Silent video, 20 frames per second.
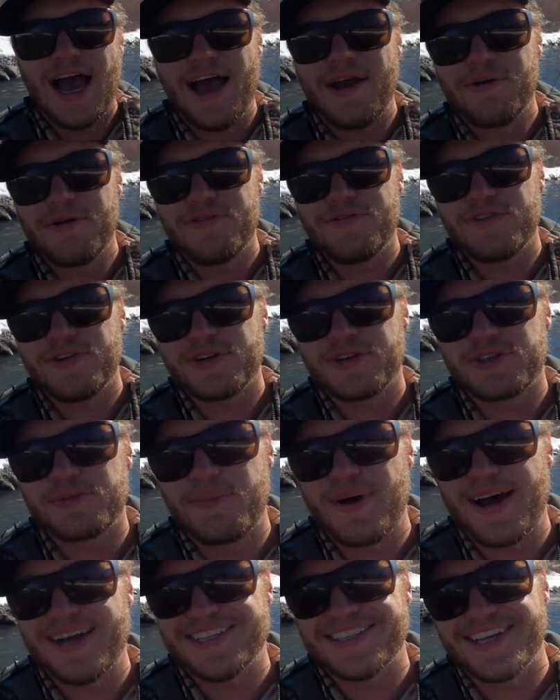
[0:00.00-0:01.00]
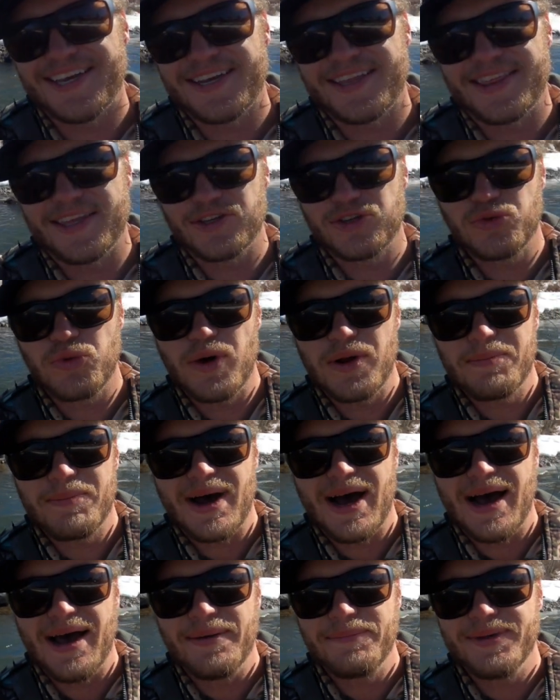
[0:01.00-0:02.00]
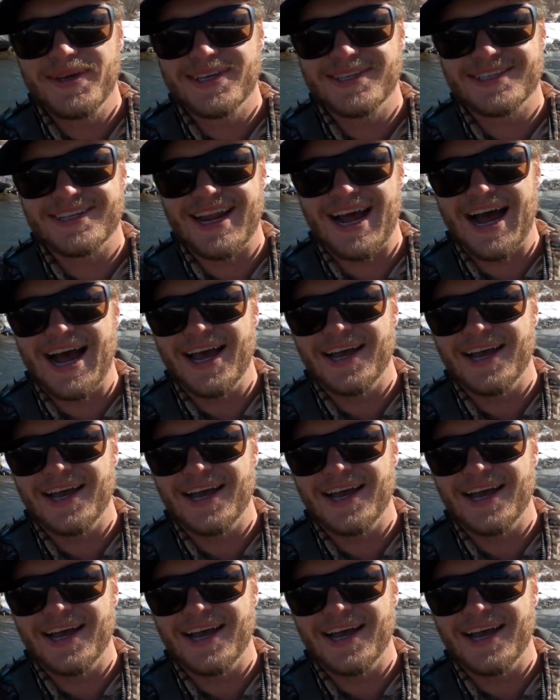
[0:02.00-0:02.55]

I refer to spots like this one behind me as an